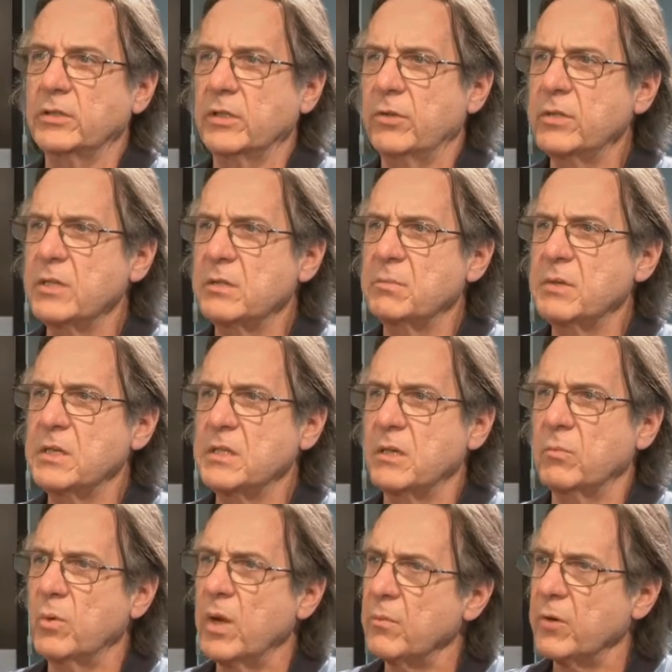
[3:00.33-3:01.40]
So this means
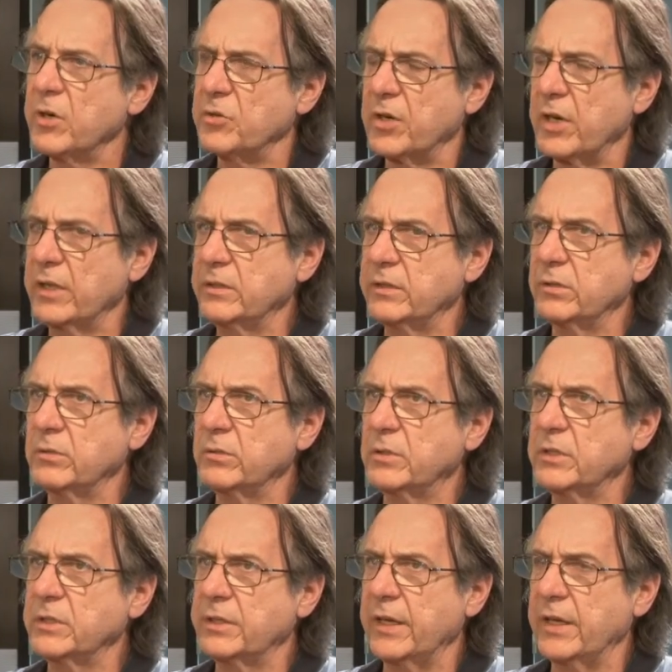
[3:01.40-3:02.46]
that when we're trying to
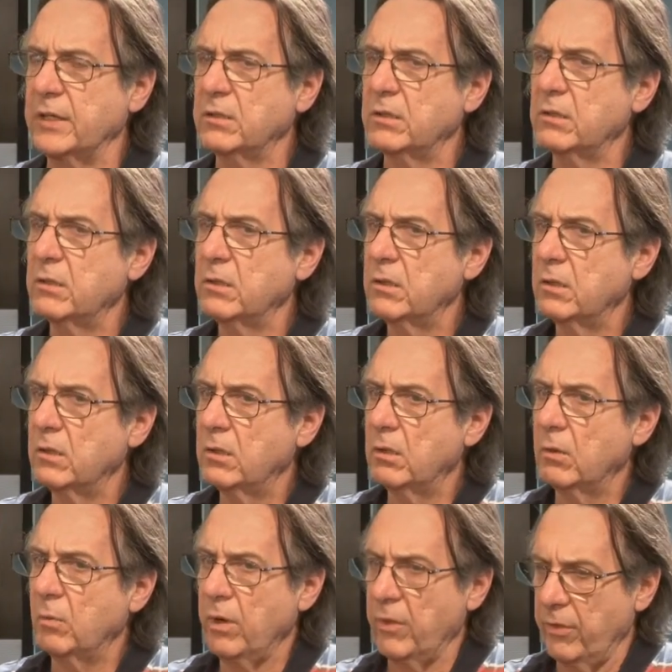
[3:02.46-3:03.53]
detect
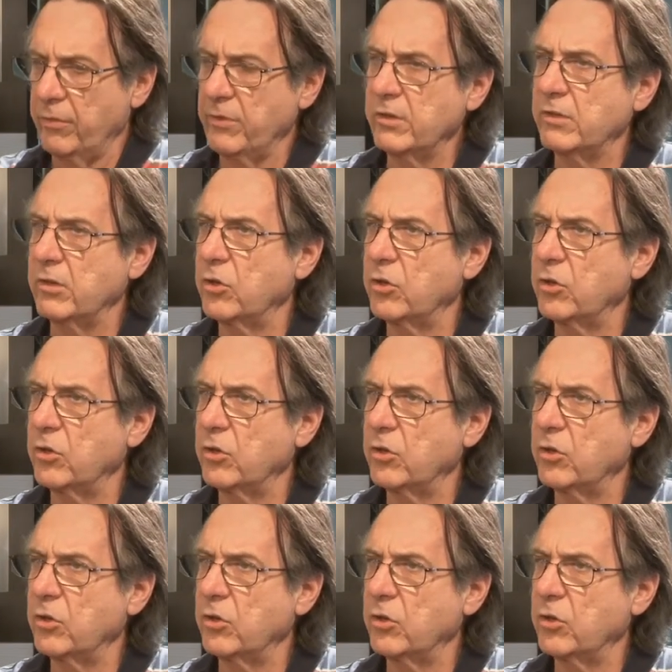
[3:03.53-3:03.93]
whether this